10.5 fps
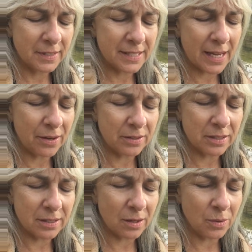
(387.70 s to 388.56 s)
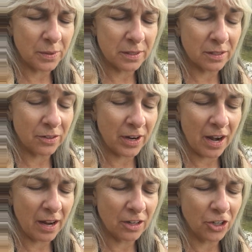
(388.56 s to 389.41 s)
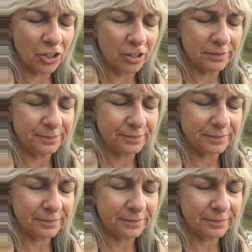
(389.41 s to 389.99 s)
Sound is always a great anchor.